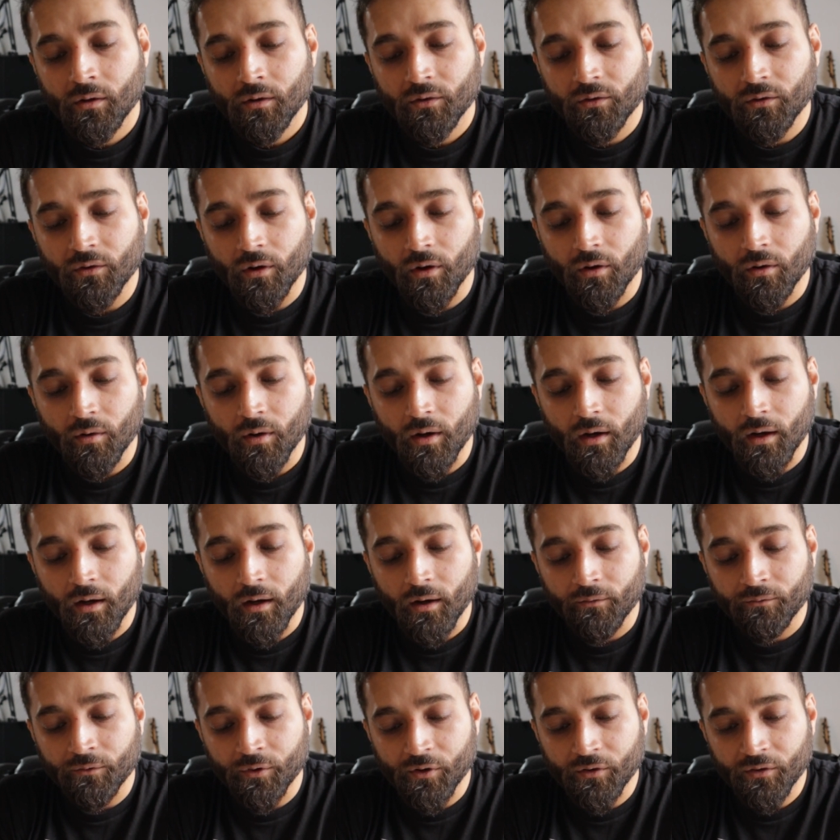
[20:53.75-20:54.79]

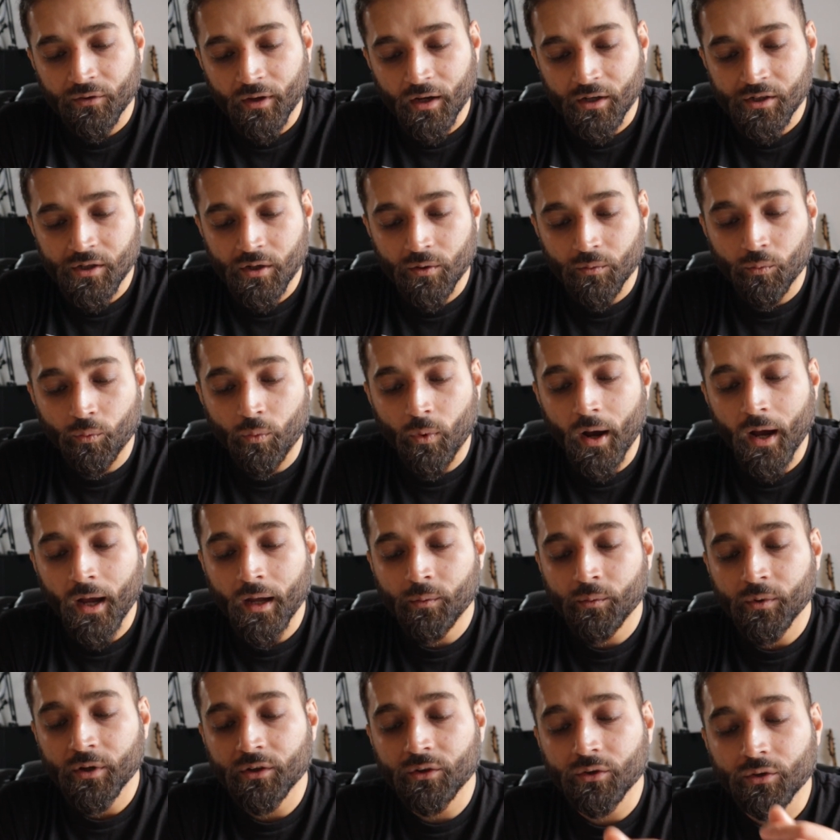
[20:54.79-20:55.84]
So, first section, why
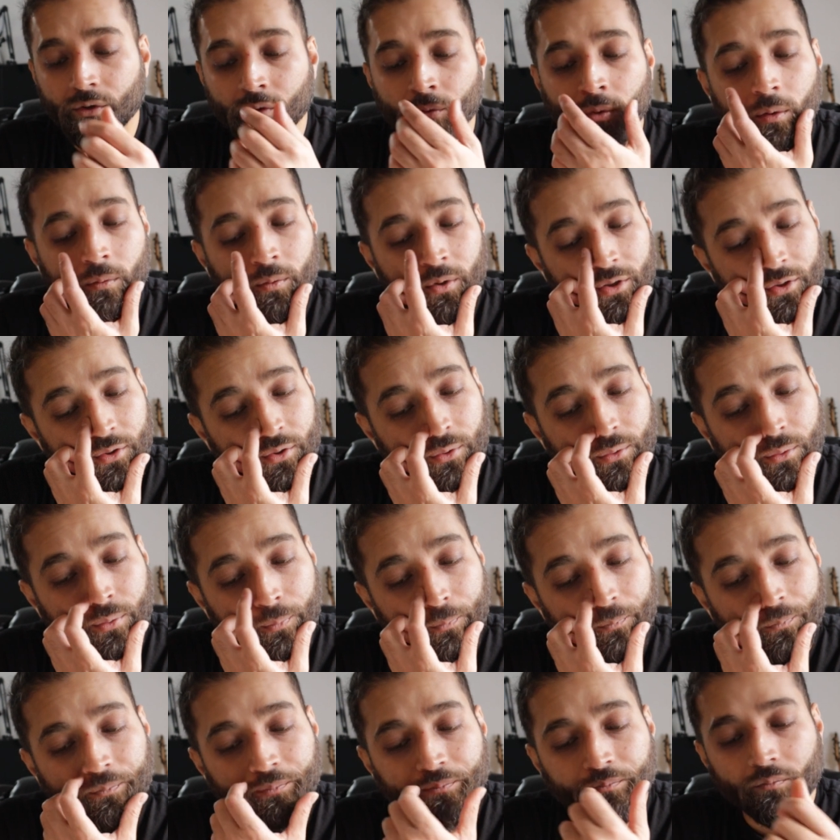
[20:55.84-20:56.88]
we do what we do.
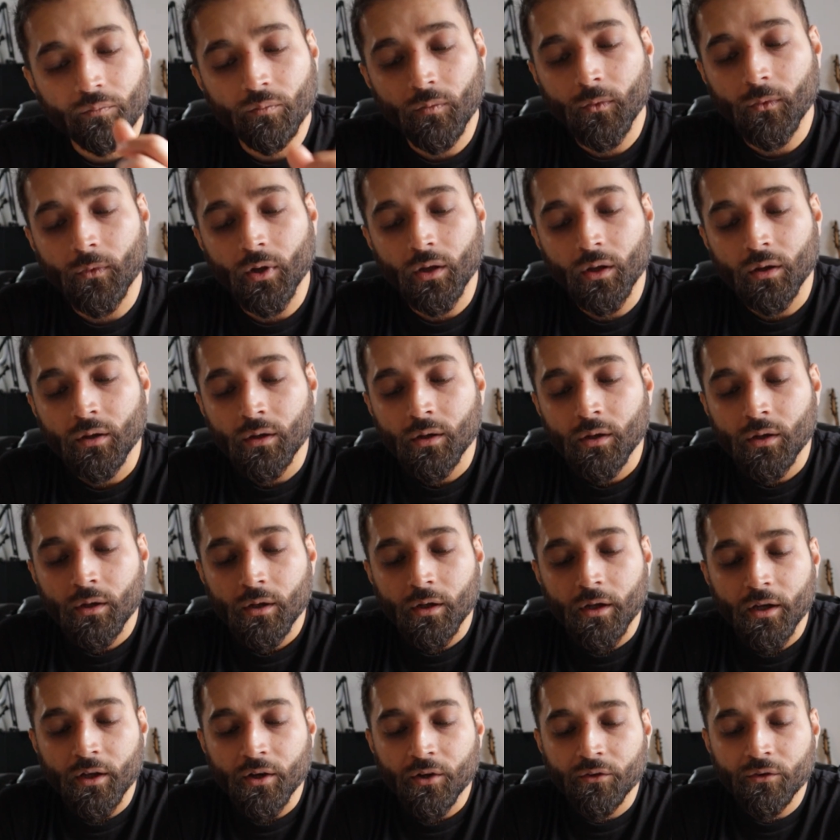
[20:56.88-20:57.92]

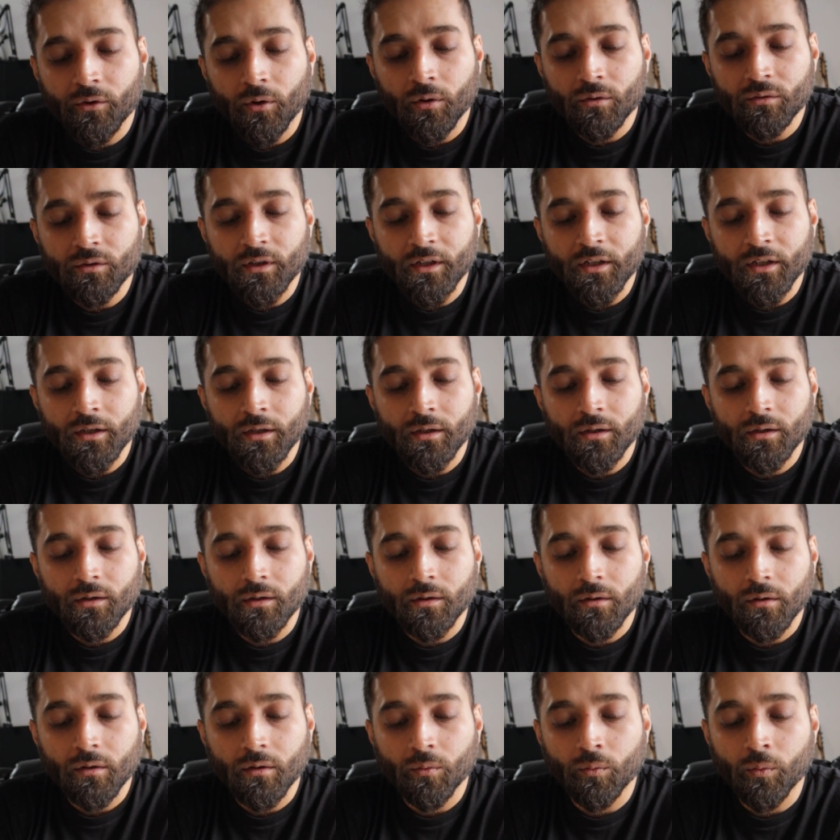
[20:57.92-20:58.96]
It is only
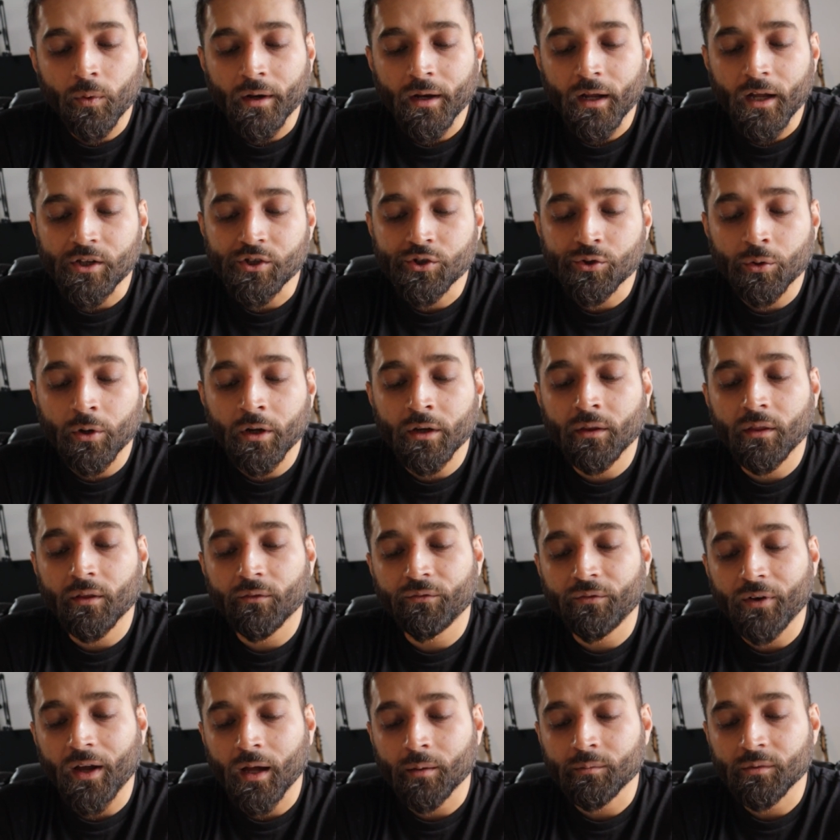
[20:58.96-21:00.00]
when I joined my
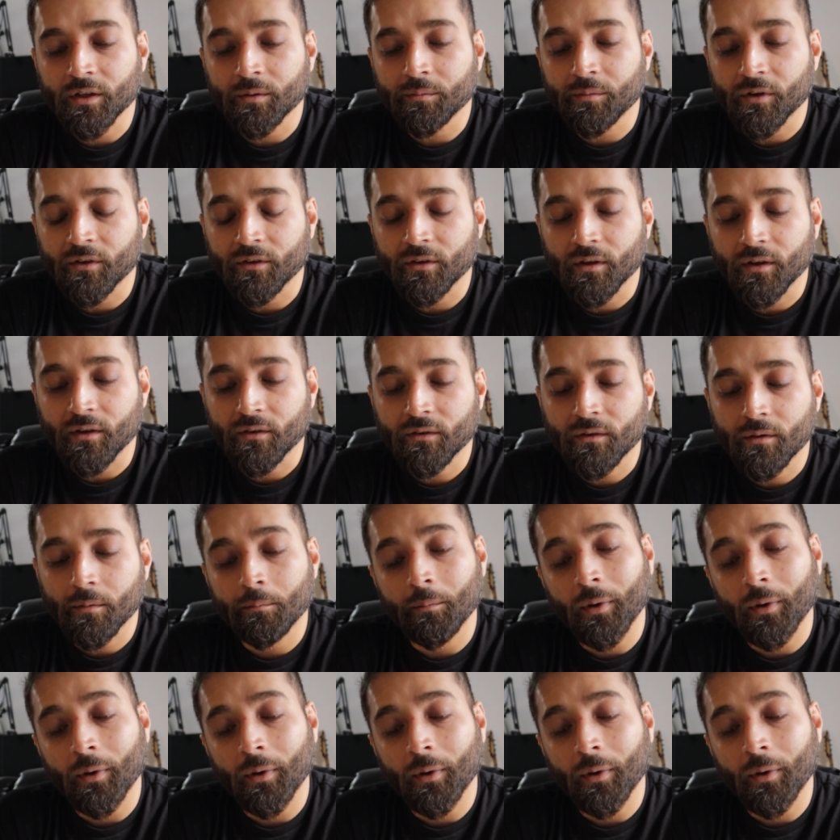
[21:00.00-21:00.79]
family business,